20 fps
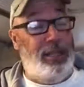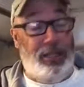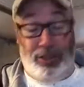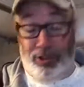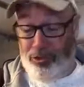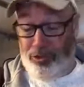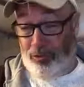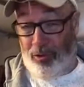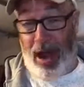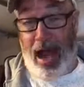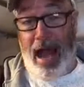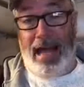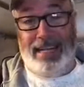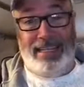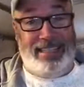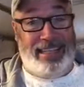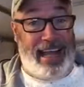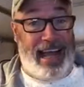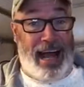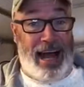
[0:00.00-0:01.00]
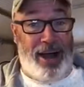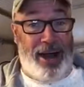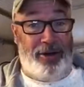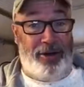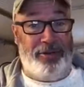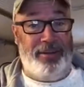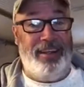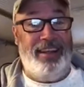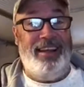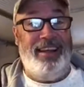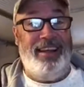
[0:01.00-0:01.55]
dry town